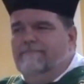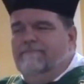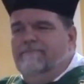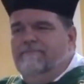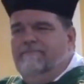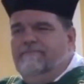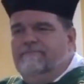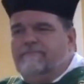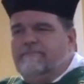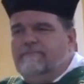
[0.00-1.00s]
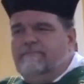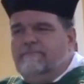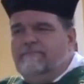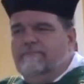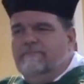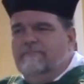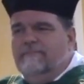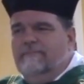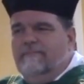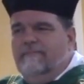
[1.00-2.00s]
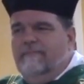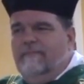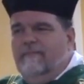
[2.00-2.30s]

(no one is talking)